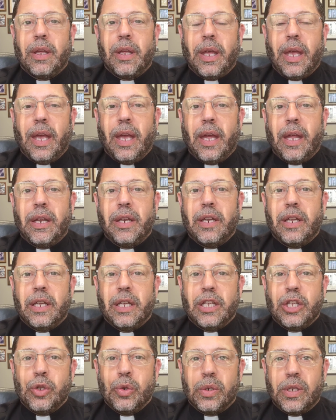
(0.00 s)
And
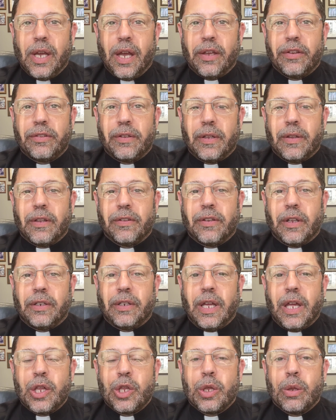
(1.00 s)
you guessed it, the
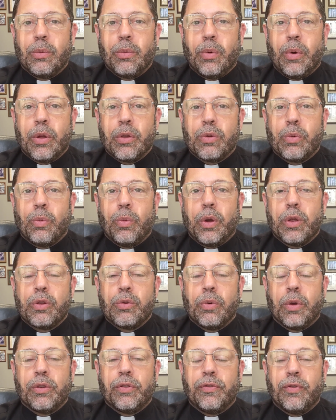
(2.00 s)
citation
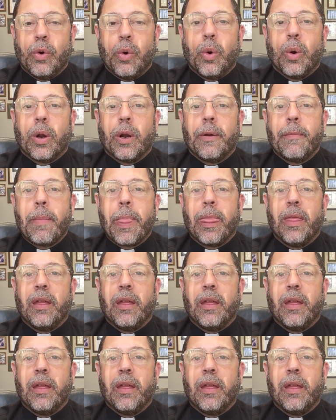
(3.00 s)
which was for